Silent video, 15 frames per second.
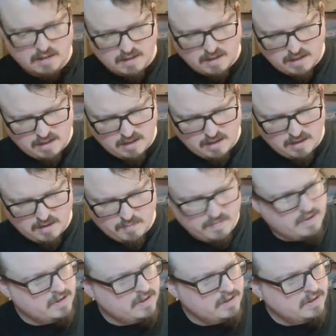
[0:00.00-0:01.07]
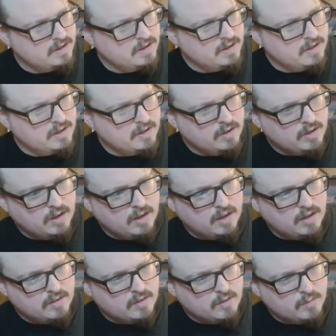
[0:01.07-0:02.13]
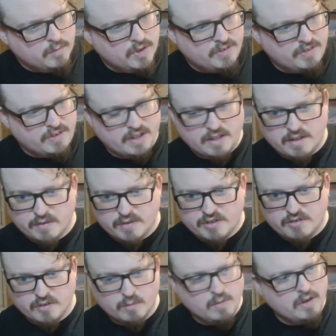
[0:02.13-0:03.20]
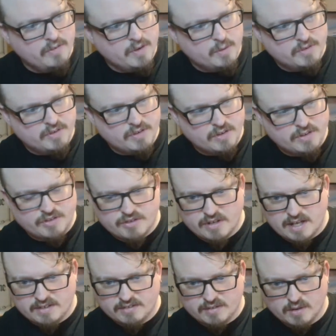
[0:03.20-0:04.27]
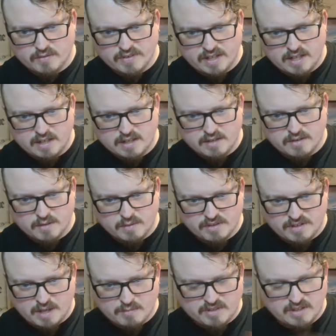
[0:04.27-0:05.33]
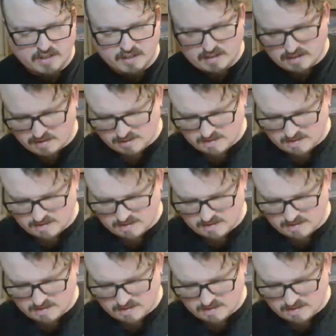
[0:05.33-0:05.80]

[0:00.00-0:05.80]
Um, but in the original one, there was another chest over here that was empty.